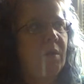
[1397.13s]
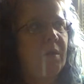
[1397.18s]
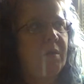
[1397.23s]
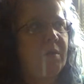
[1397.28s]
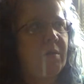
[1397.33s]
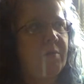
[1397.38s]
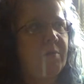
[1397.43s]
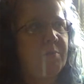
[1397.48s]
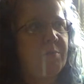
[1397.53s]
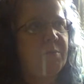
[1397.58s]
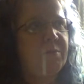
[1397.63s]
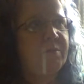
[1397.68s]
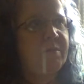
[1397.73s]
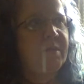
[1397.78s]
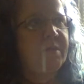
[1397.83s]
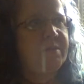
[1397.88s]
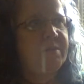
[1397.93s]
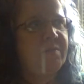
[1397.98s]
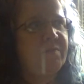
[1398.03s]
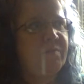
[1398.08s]
and all the
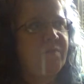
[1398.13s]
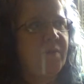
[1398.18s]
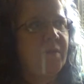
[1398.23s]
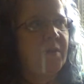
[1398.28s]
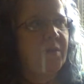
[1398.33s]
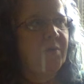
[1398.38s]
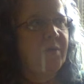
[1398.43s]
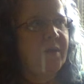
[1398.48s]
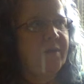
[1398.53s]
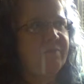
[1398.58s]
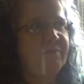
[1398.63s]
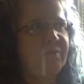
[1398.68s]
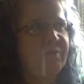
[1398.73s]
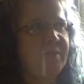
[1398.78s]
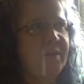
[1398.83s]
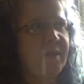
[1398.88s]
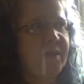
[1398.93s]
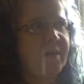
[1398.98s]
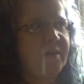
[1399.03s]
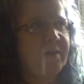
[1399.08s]
birthdays that follow after
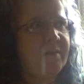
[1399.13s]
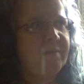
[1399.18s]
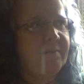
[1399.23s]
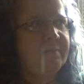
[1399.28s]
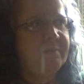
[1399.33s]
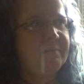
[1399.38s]
that.